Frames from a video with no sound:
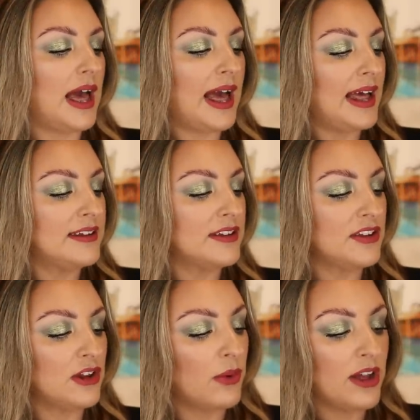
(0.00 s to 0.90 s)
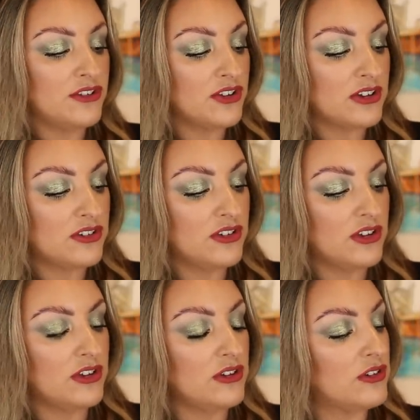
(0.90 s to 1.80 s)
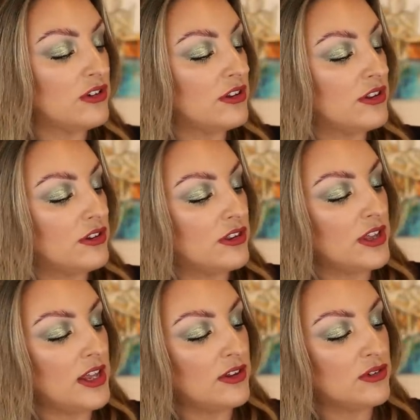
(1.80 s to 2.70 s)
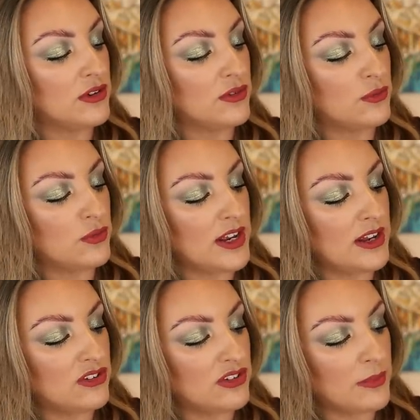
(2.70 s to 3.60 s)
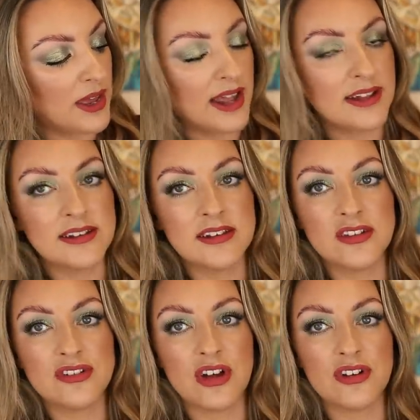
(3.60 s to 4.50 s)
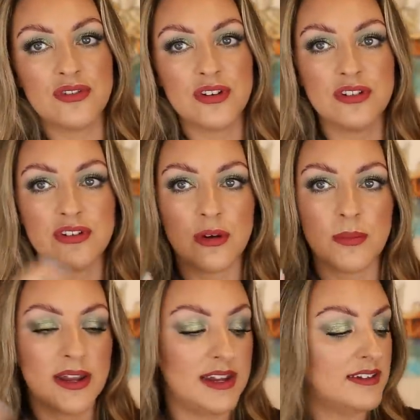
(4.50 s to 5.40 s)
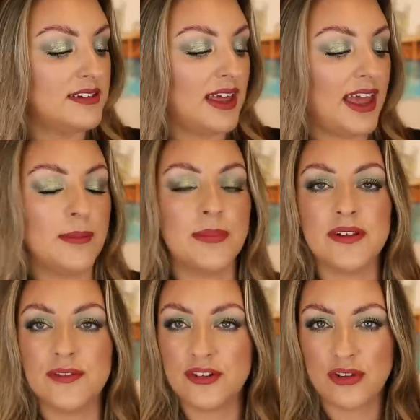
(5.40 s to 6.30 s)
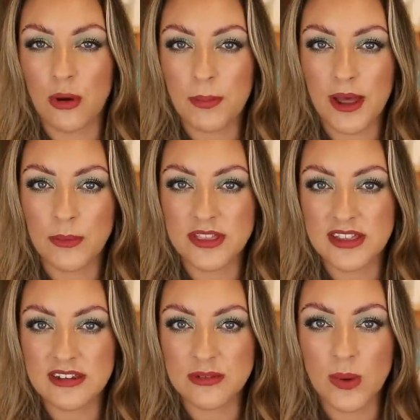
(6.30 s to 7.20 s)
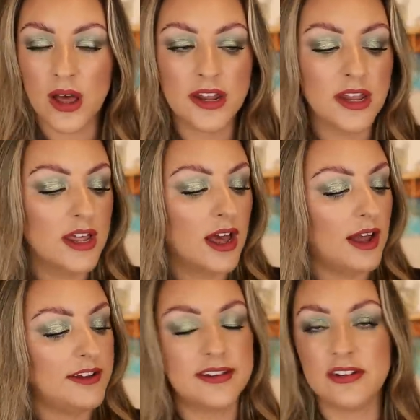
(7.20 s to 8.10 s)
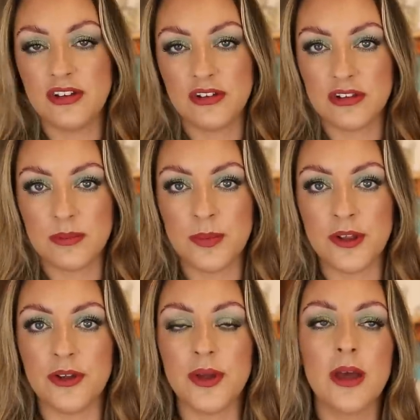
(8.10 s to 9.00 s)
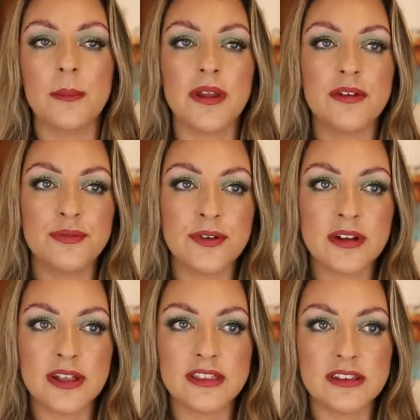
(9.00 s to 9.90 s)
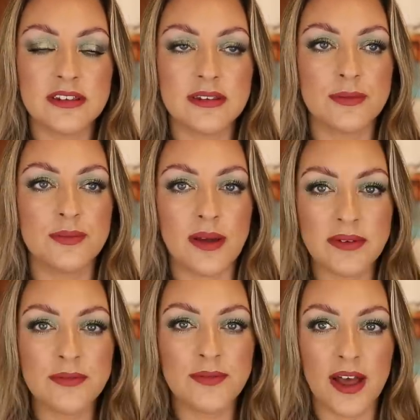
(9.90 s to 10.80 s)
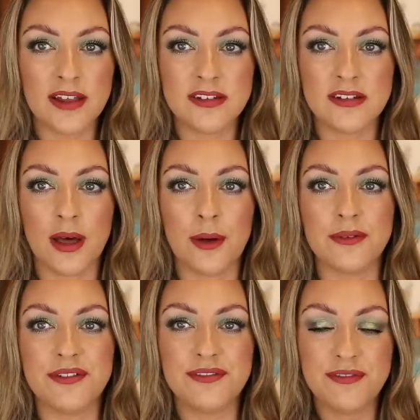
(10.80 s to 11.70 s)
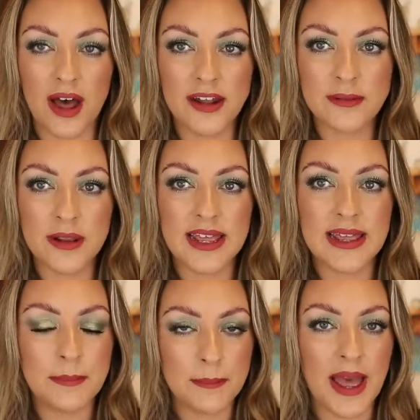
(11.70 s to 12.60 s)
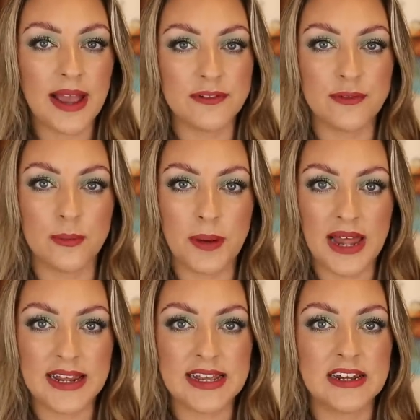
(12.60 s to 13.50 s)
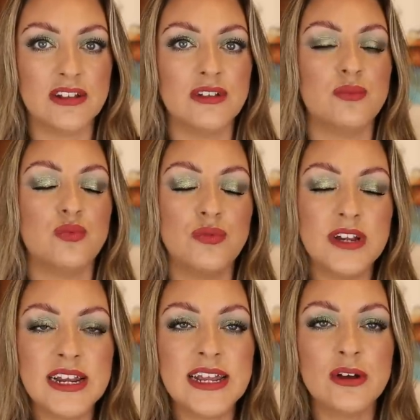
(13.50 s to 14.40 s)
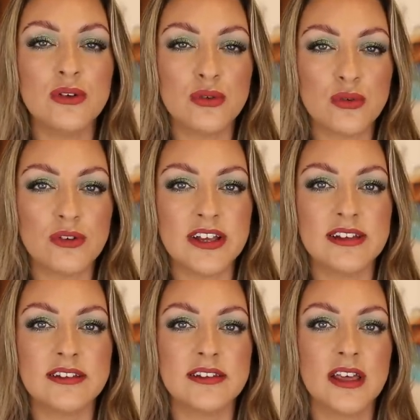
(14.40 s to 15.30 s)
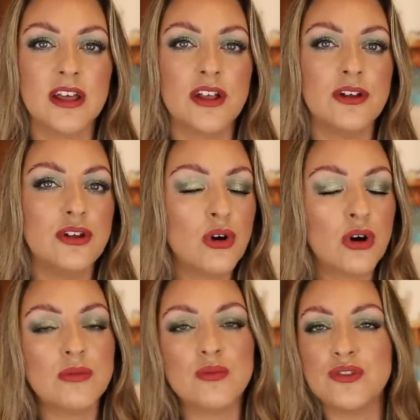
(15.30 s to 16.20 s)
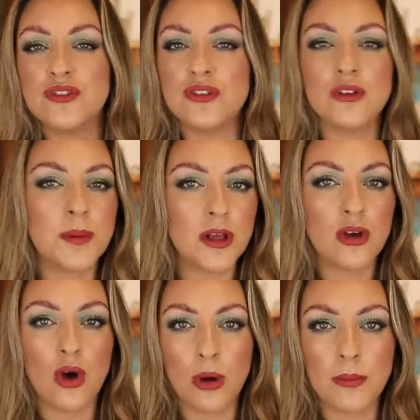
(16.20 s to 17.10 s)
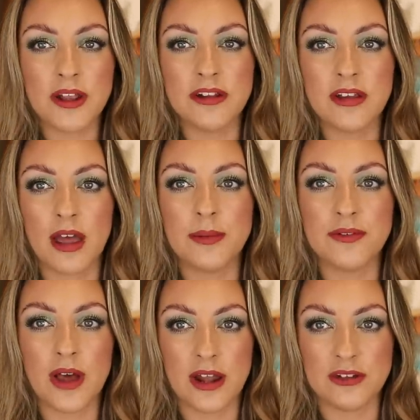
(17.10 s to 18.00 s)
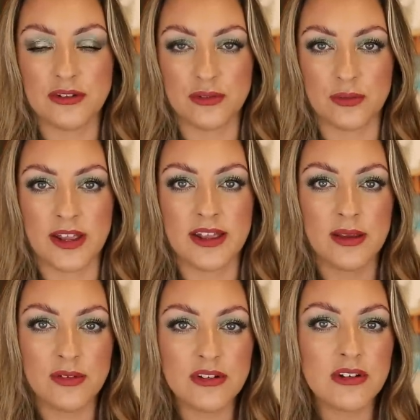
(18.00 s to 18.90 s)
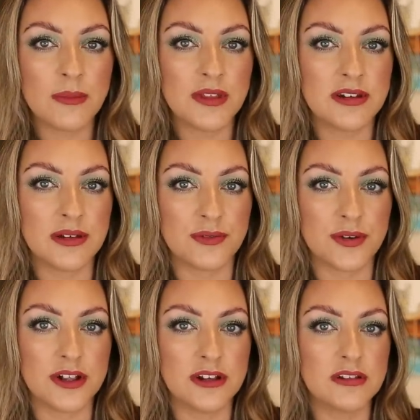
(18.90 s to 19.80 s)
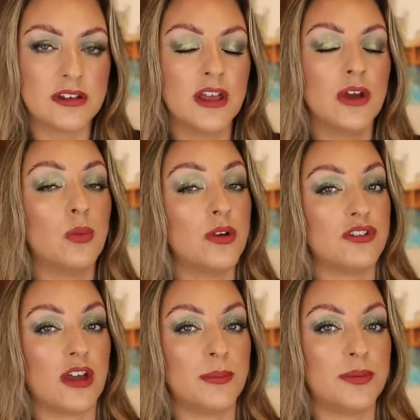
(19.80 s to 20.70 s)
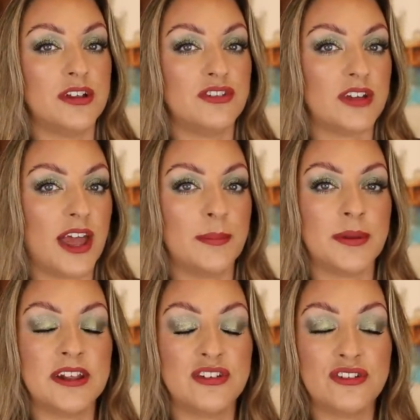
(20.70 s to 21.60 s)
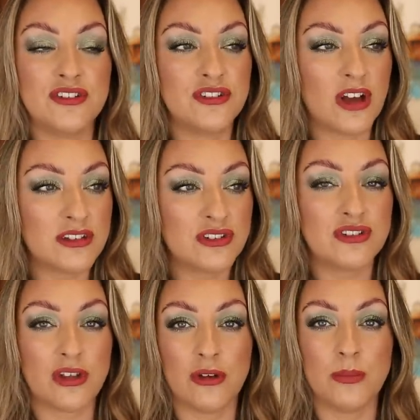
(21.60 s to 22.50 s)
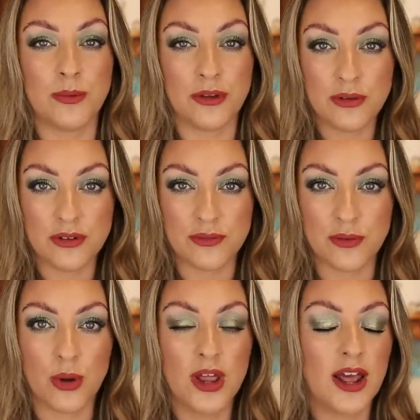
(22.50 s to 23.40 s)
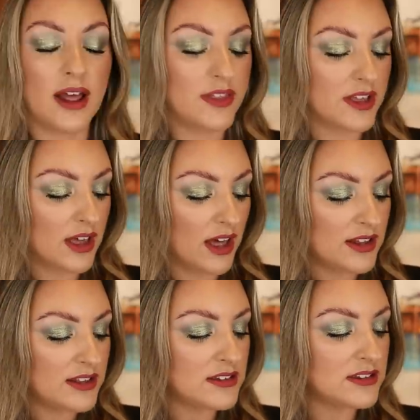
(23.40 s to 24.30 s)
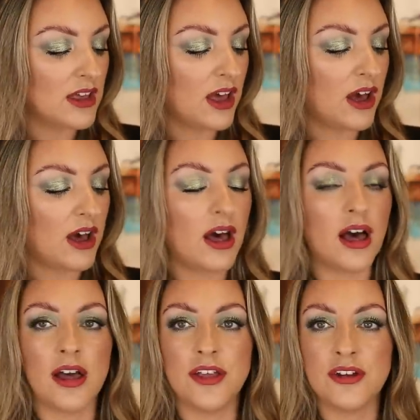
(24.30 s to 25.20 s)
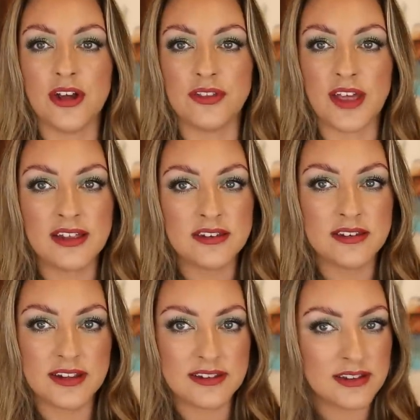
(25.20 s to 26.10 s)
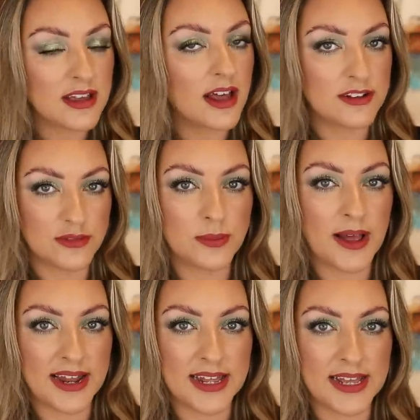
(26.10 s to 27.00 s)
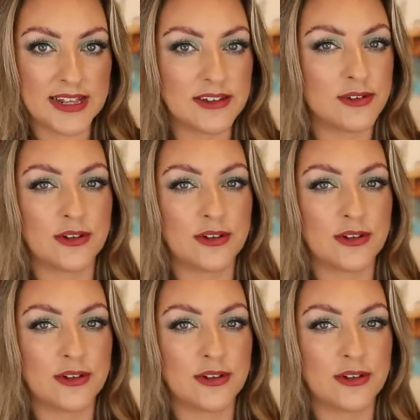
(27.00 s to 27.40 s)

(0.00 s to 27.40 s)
And, you know, I just used the sort of green shimmer and the chartreuse on my lid today, bit of a topper with this one. I didn't use the blue. But I feel like this is a very versatile, fun, impactful palette in a really glorious, not super common type of colour story. It gives you something different, which I appreciate, but it's just so beautiful. And the colours are, you know, there's it's a colourful palette. It's